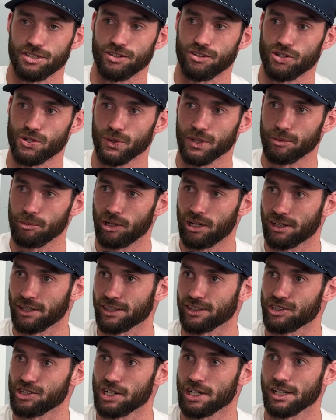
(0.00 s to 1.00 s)
enjoy
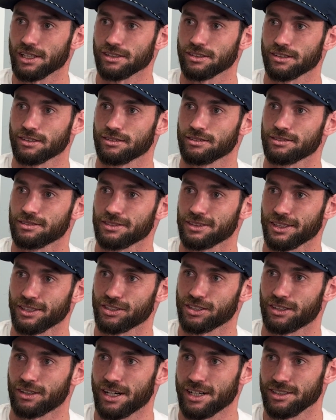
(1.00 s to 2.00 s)
blocking shots. Yeah.
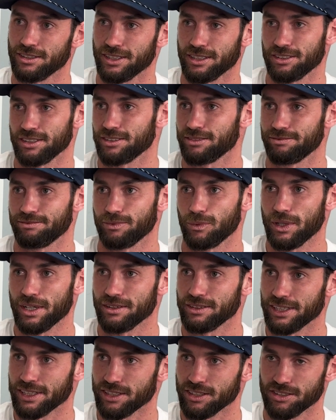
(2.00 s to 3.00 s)
It's crazy. It's a weird
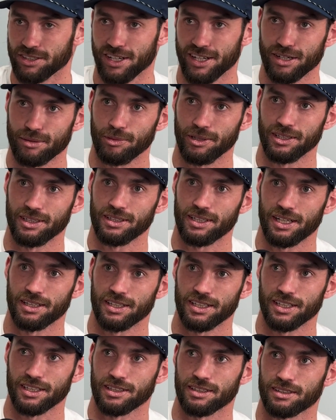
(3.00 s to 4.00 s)
thing to say, but I
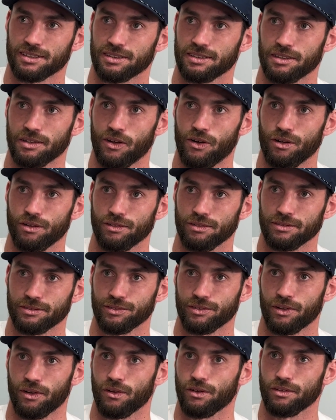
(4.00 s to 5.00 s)
think all
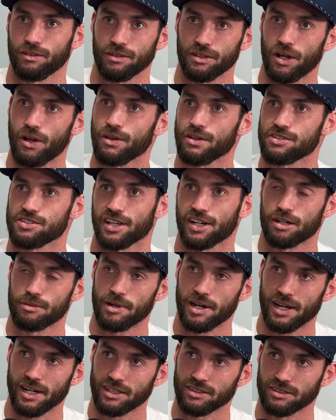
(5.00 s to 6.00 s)
the center
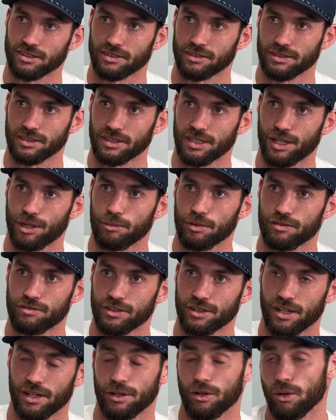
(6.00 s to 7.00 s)
backs and in the
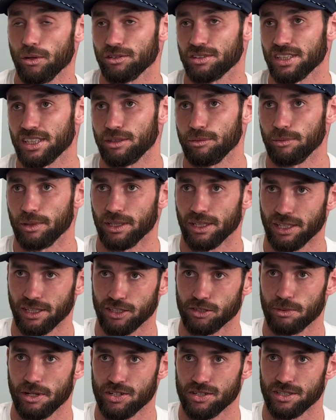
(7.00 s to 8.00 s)
midfield, the whole team, but like
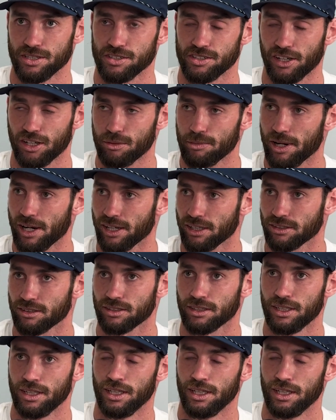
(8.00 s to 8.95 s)
especially the center backs,